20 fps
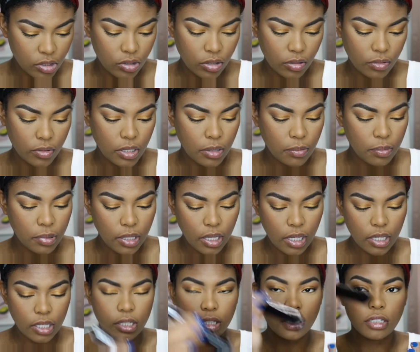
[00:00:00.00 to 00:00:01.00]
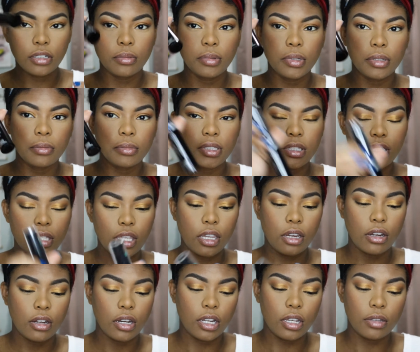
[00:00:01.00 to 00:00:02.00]
So I'm going to apply a little bit of
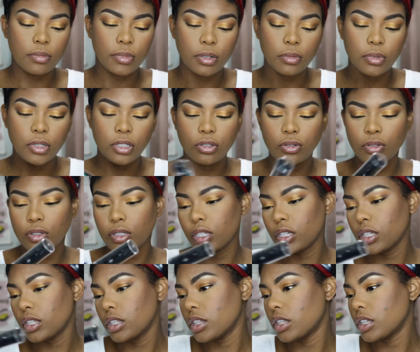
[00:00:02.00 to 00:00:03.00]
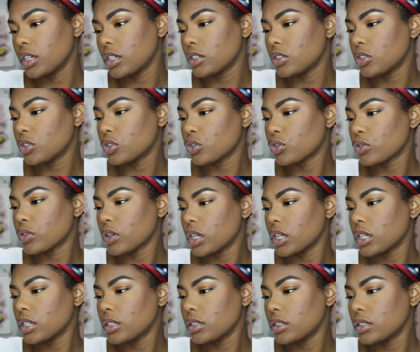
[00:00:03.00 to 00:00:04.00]
mascara. I'm going to be using this
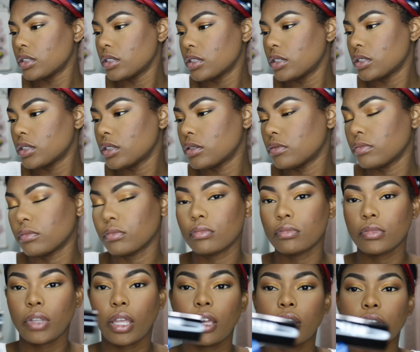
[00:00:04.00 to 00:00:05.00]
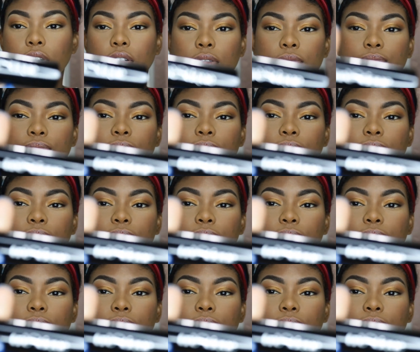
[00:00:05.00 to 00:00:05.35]
Trace, I don't know.